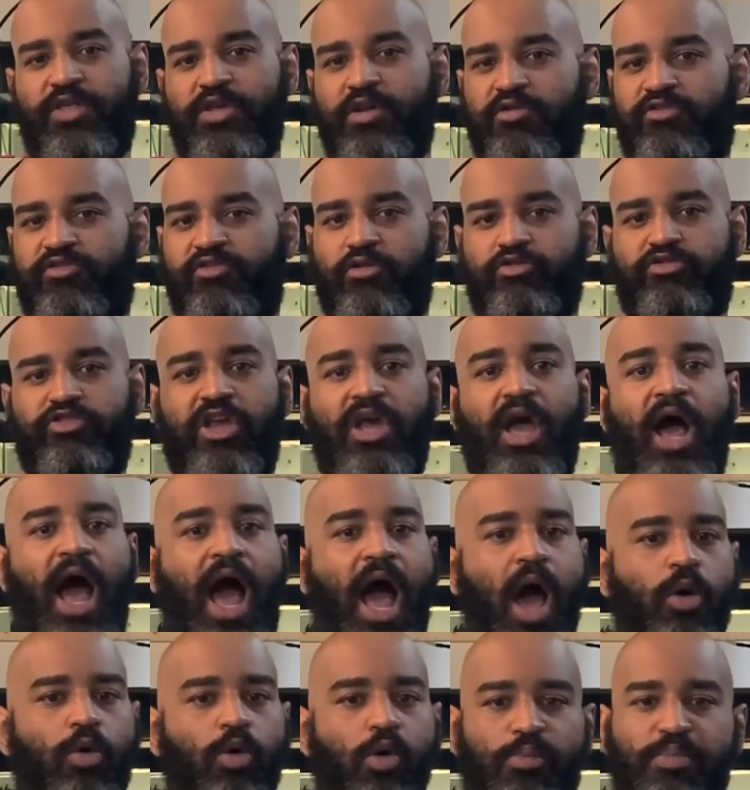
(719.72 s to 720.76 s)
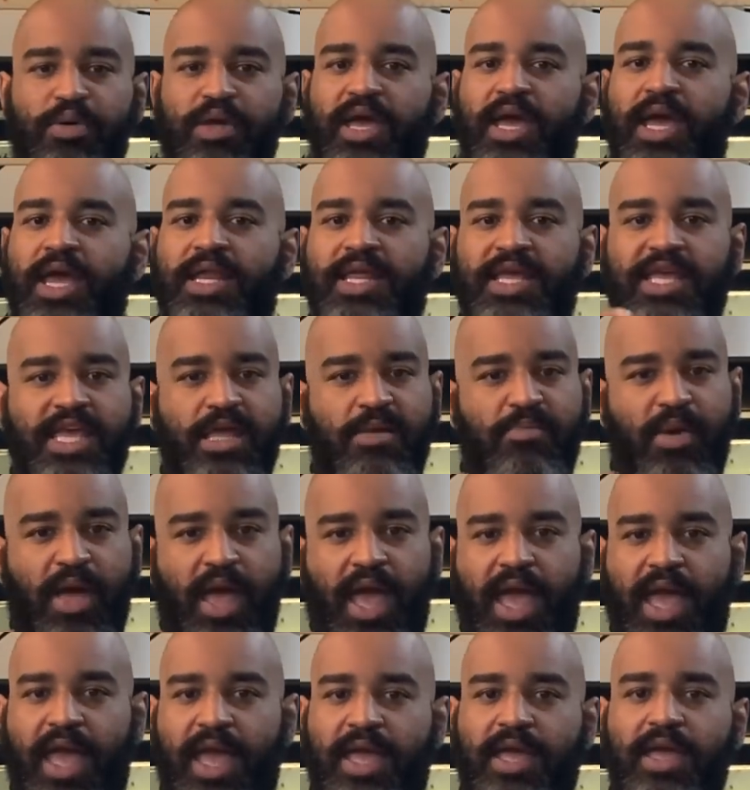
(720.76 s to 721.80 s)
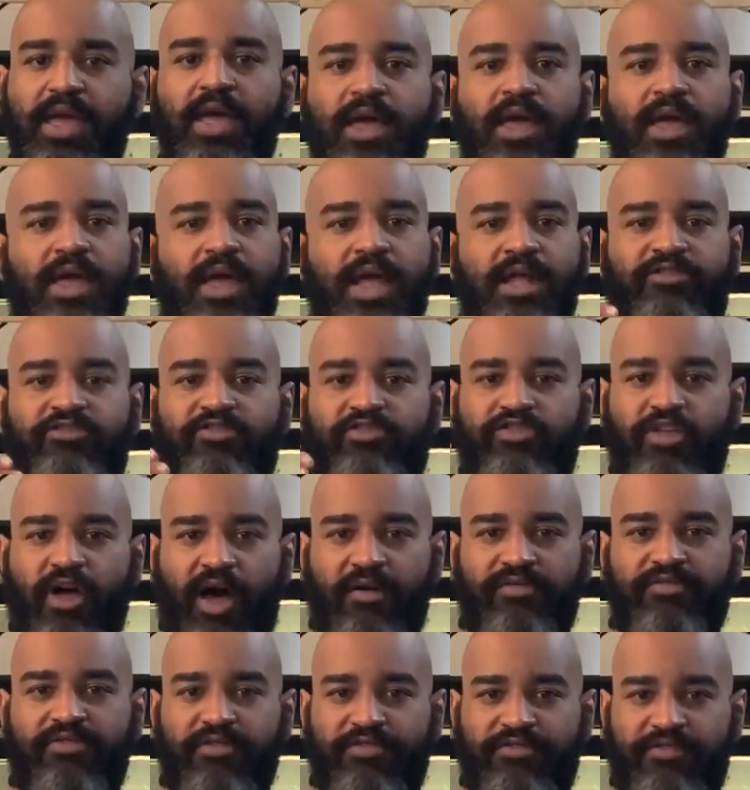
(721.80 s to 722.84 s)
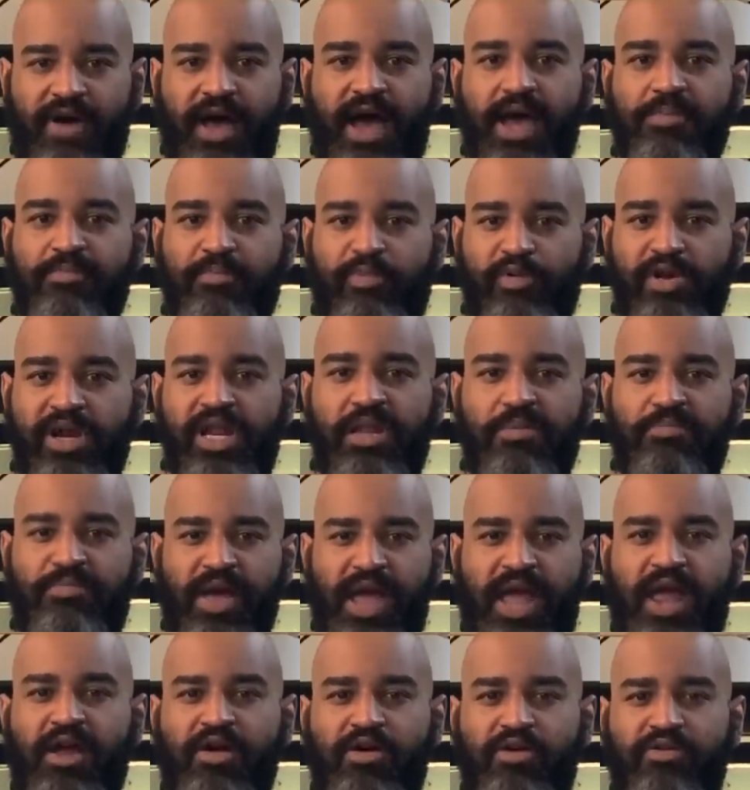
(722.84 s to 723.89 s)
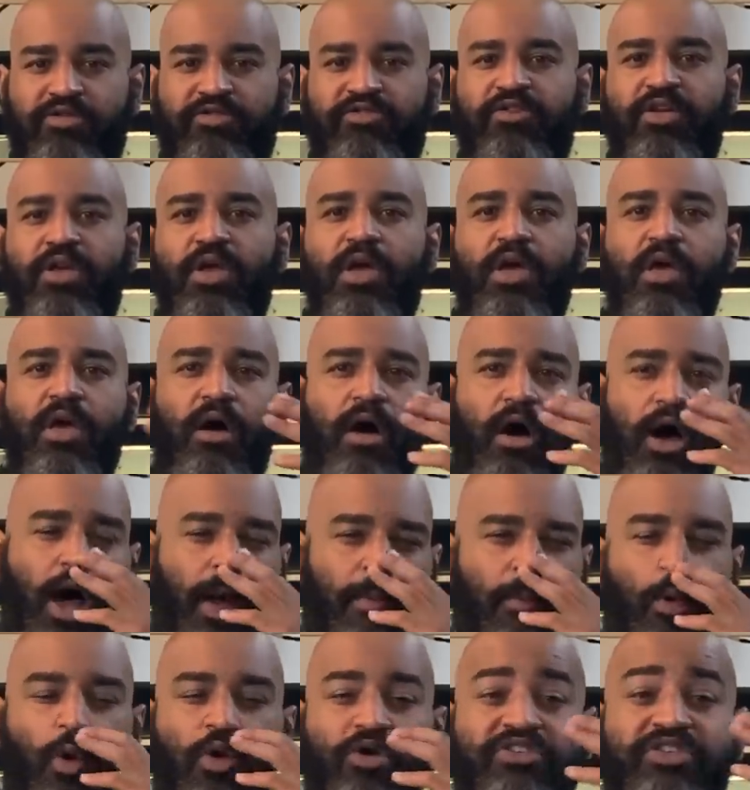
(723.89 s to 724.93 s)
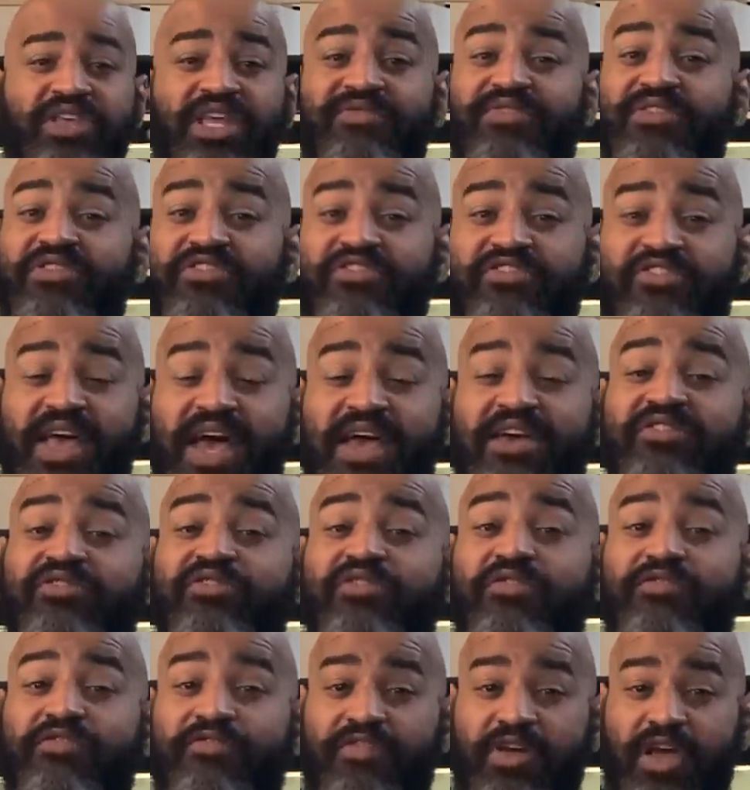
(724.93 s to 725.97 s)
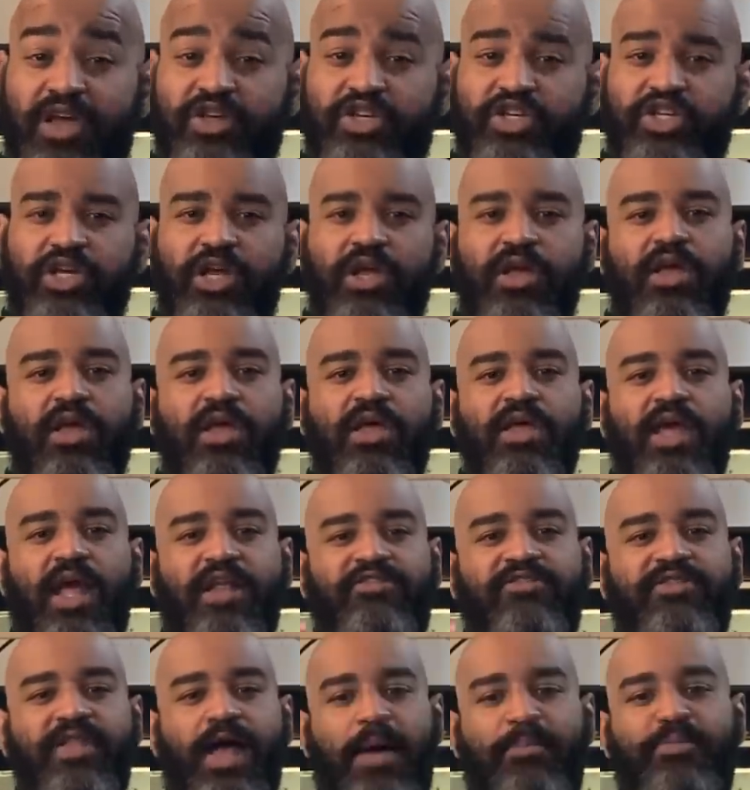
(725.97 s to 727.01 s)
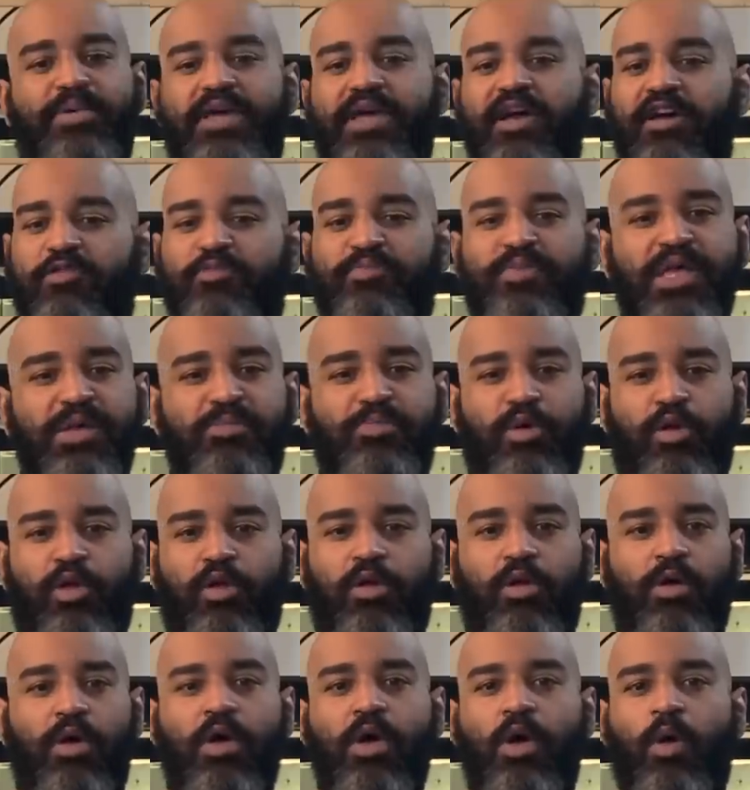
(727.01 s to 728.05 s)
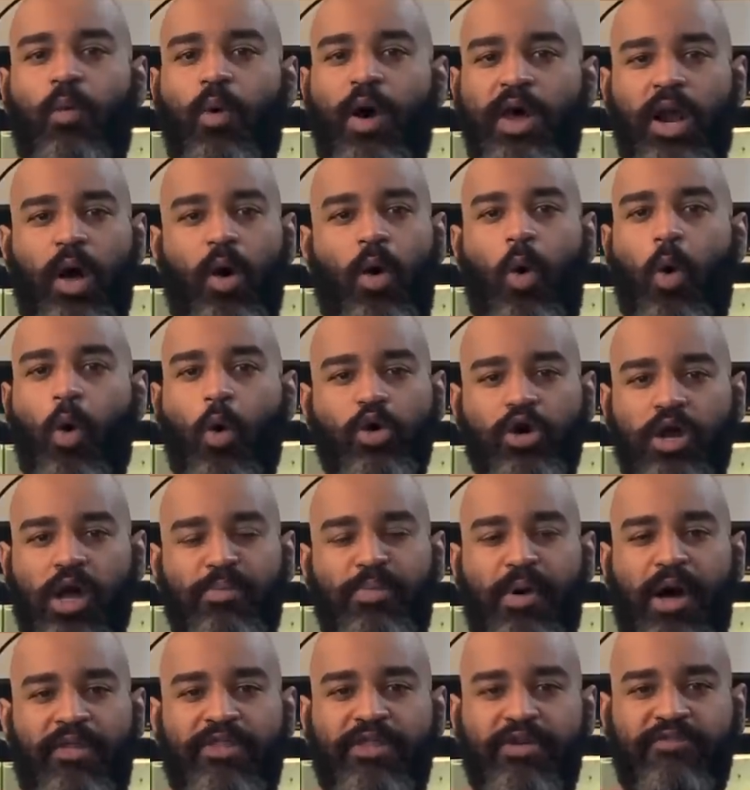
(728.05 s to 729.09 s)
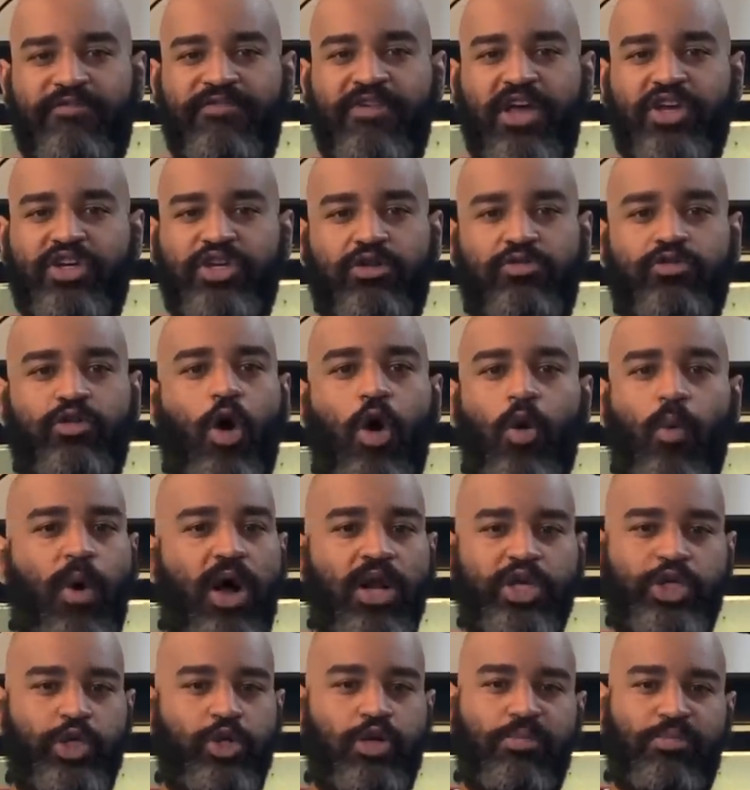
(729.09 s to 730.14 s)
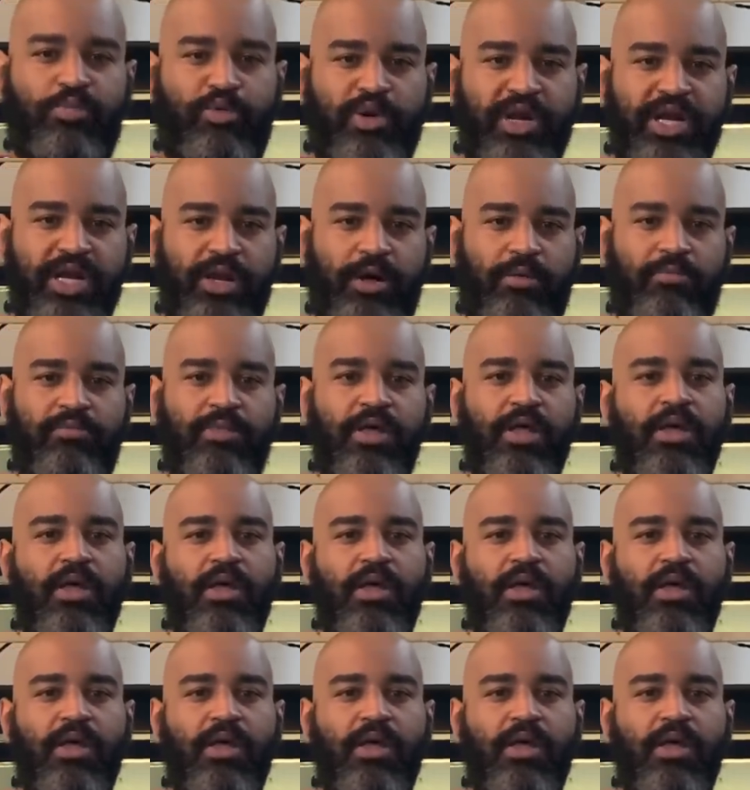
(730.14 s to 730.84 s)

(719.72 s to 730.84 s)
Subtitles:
you're searching Aquabid, eBay, it's tough to find breeding pairs or even sexed fish. It's not because people want to hoard up on their fish and don't want you to breed them.